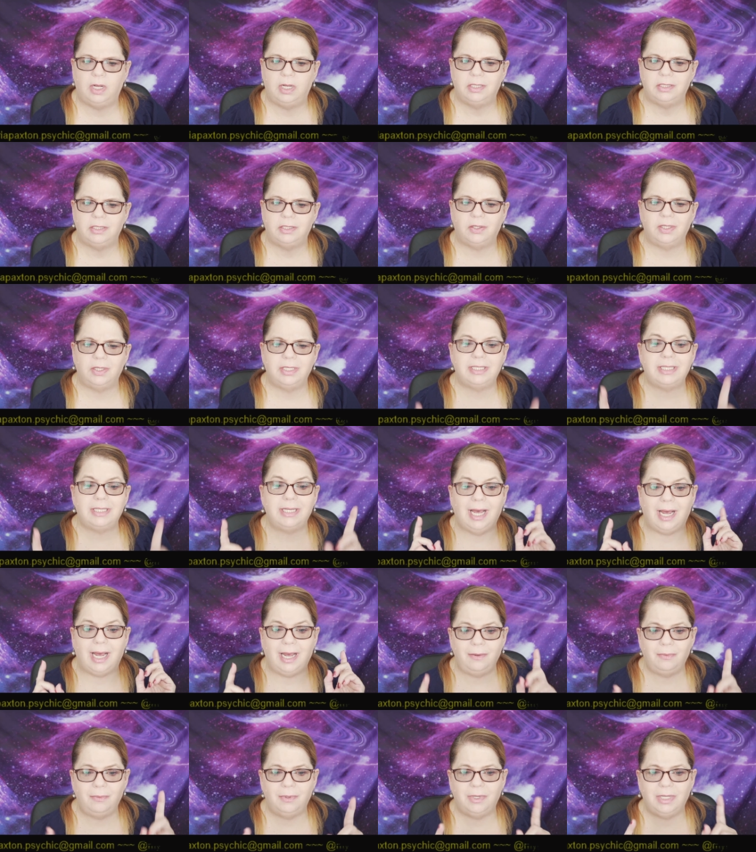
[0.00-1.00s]
so this
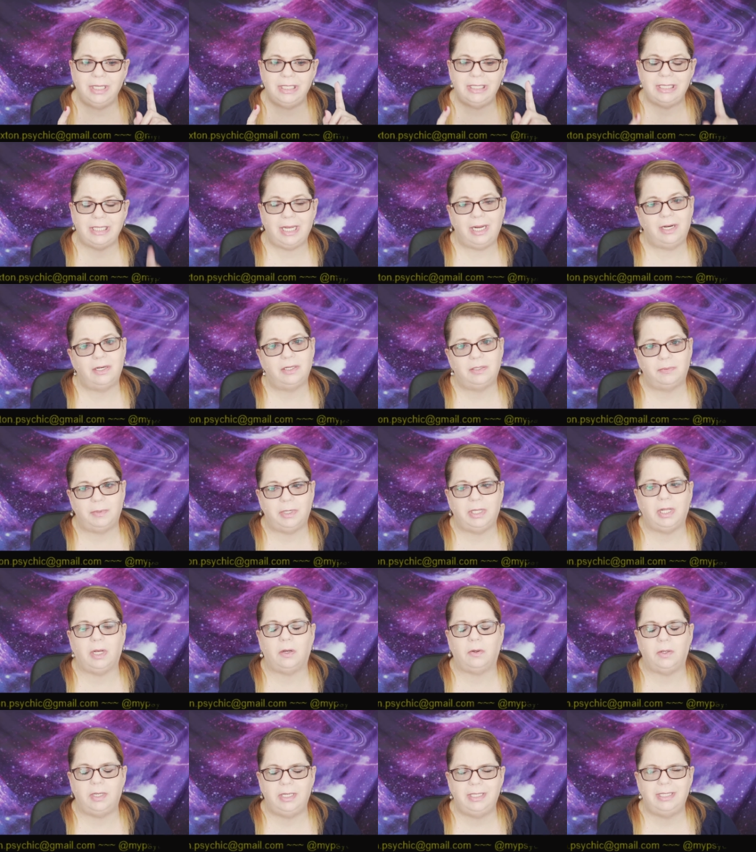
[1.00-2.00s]
guy really scares me
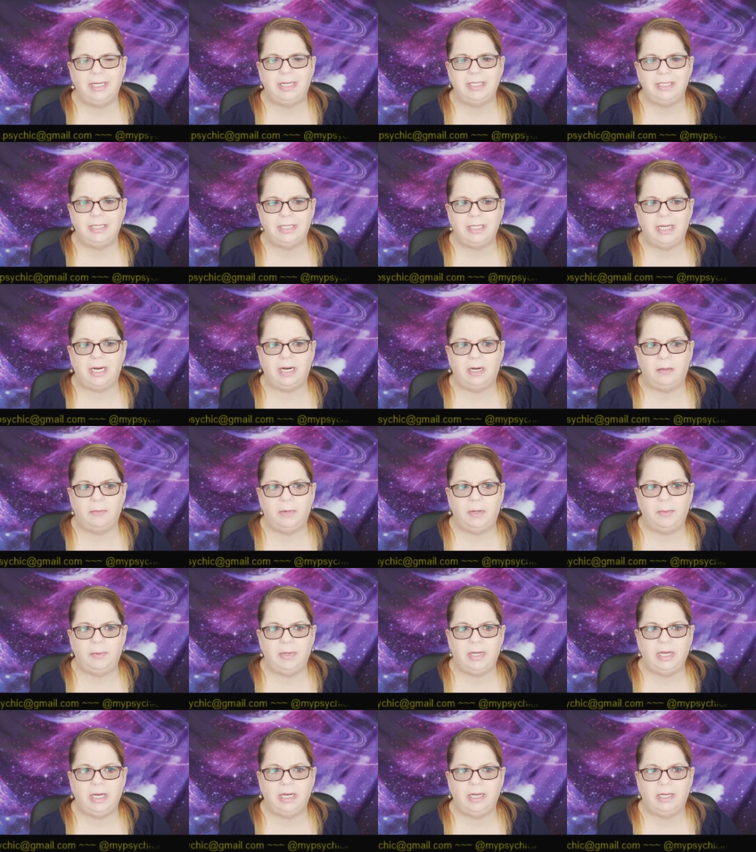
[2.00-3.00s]
though he does scare me
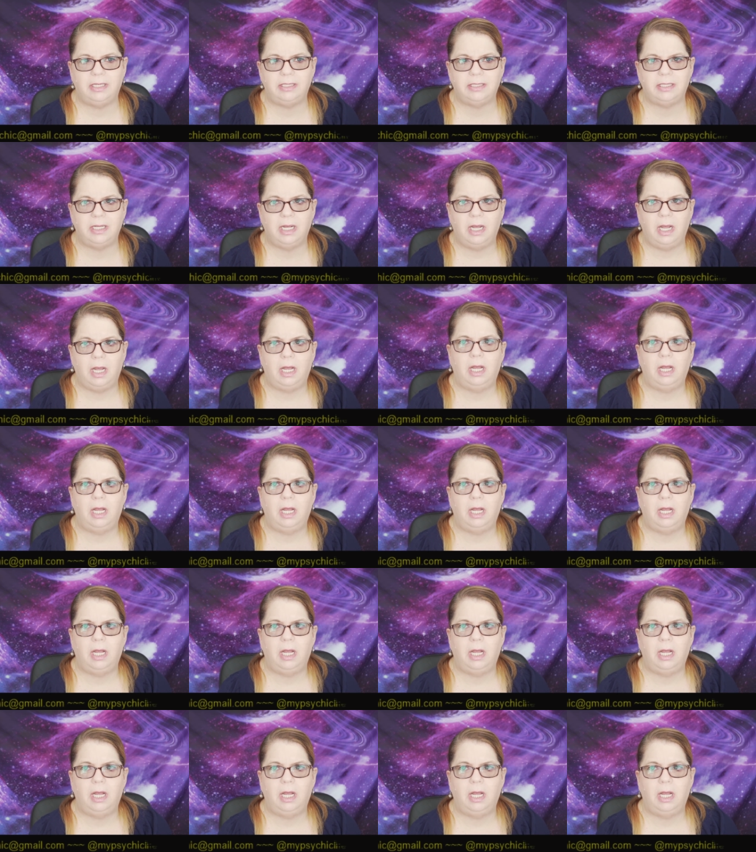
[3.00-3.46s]
because